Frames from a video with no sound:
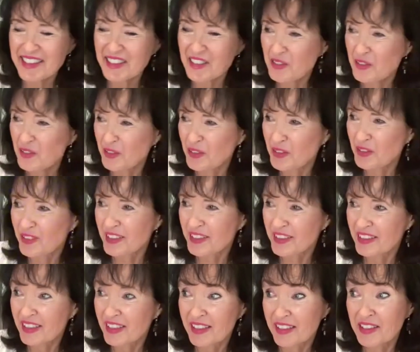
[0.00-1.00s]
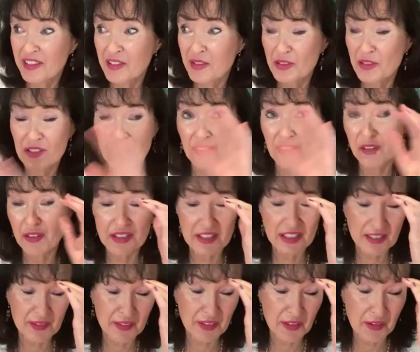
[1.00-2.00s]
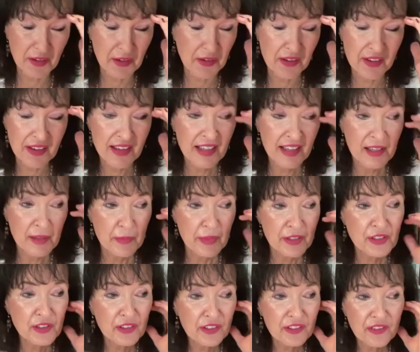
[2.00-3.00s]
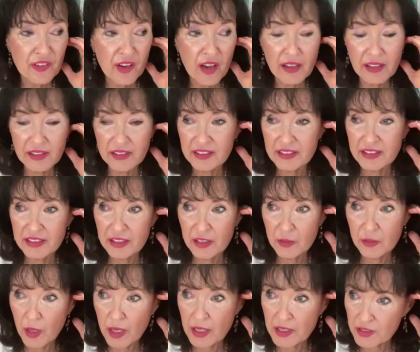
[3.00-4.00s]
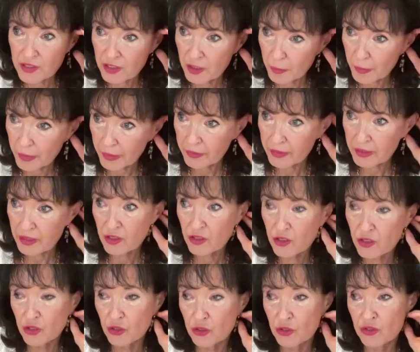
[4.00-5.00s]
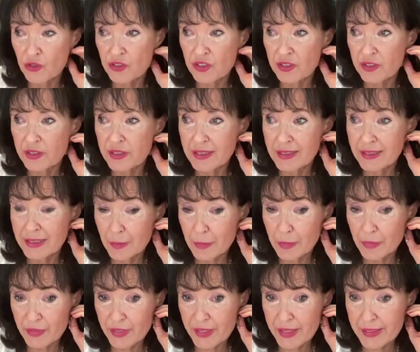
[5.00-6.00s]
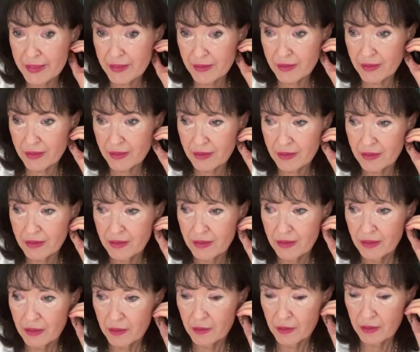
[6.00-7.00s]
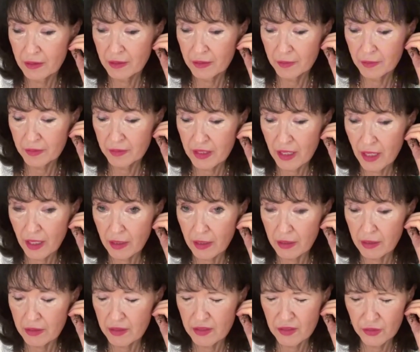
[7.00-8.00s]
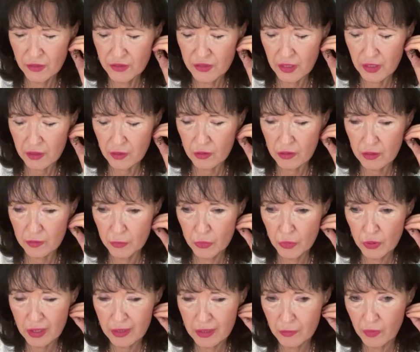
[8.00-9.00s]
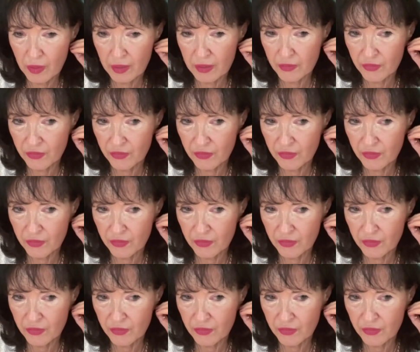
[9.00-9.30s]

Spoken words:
the story. Yeah, I know it's a long time ago. But your father, as an American soldier, he liberated not Dachau, Buchenwald.